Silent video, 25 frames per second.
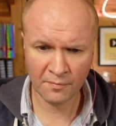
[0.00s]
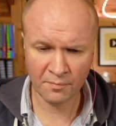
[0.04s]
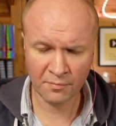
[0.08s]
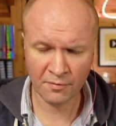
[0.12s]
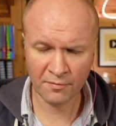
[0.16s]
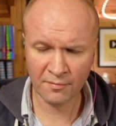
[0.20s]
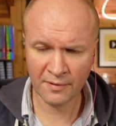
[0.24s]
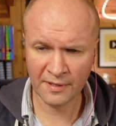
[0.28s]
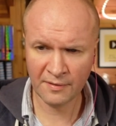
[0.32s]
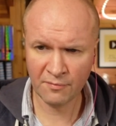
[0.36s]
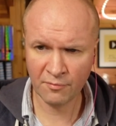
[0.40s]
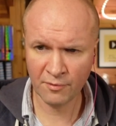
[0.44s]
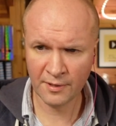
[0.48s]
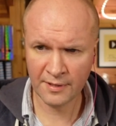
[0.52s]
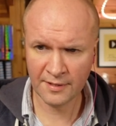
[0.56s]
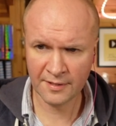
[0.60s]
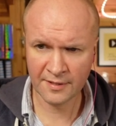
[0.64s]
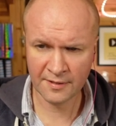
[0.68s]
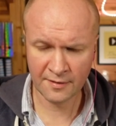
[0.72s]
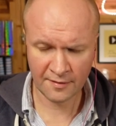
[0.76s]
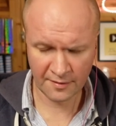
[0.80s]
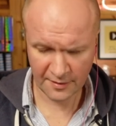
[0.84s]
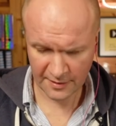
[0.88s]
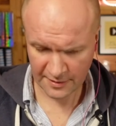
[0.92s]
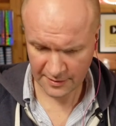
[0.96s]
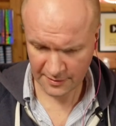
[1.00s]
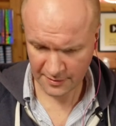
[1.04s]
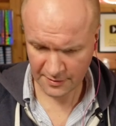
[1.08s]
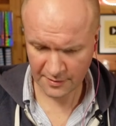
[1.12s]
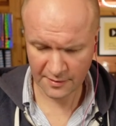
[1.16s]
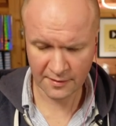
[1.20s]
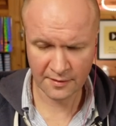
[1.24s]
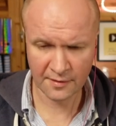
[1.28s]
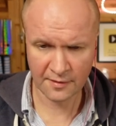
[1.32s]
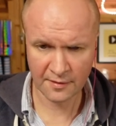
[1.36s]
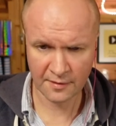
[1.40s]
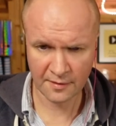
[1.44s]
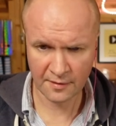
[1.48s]
probably
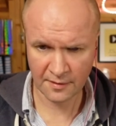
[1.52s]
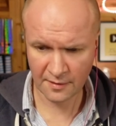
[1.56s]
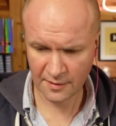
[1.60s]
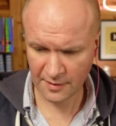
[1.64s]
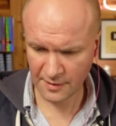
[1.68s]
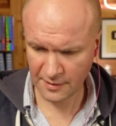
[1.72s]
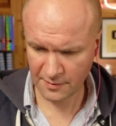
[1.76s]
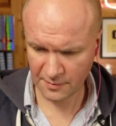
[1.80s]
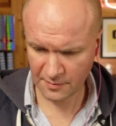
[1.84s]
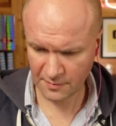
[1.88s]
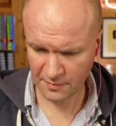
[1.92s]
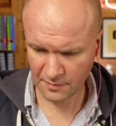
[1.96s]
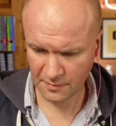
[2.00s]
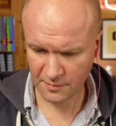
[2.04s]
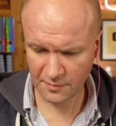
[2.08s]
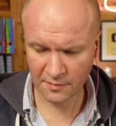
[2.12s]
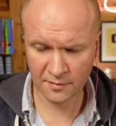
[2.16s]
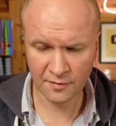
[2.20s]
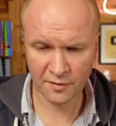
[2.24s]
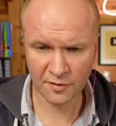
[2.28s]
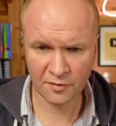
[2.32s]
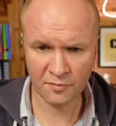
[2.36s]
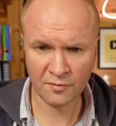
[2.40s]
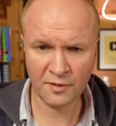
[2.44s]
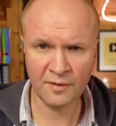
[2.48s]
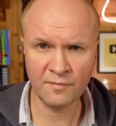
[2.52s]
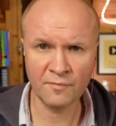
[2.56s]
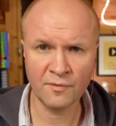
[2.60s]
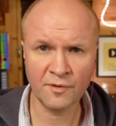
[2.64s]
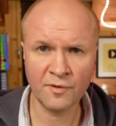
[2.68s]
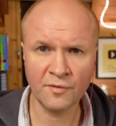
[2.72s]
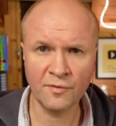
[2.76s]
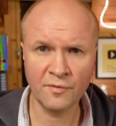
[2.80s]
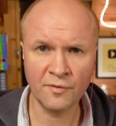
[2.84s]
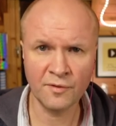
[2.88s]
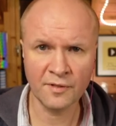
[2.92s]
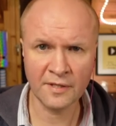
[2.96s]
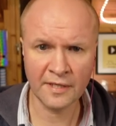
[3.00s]
resize this screen
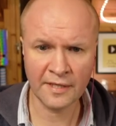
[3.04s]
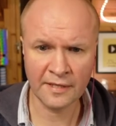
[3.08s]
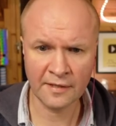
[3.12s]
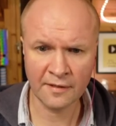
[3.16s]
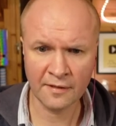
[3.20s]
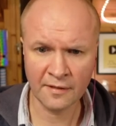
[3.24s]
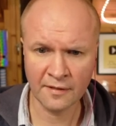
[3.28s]
recording.